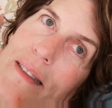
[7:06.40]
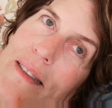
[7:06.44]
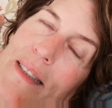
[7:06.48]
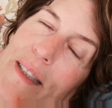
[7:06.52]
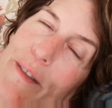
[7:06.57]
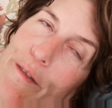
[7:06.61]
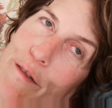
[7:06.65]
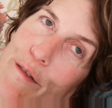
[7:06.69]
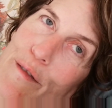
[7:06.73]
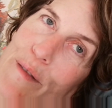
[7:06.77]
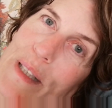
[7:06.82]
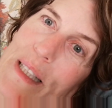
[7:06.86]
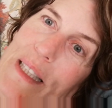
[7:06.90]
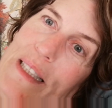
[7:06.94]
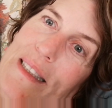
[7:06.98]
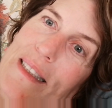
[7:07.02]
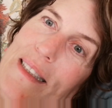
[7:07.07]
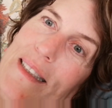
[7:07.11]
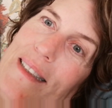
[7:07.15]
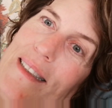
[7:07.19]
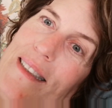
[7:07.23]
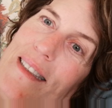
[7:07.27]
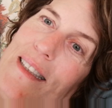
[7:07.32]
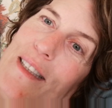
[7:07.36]

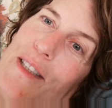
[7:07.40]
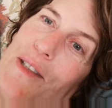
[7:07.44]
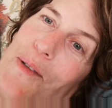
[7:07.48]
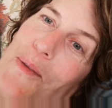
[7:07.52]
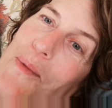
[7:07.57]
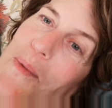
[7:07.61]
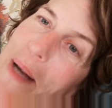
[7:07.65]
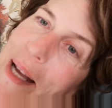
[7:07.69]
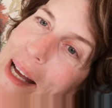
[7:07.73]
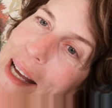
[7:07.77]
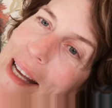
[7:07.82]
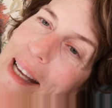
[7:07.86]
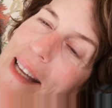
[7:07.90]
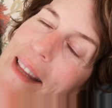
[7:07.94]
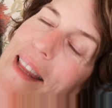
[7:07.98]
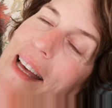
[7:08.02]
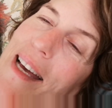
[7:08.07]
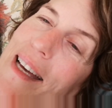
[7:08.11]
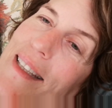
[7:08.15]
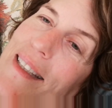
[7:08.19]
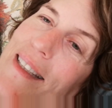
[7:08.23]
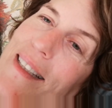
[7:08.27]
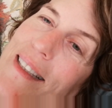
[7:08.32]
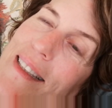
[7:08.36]
different in a way
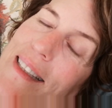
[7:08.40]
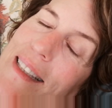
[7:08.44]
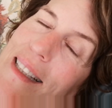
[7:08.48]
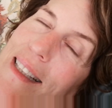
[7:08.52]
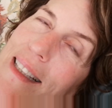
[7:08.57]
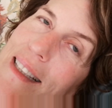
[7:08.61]
that it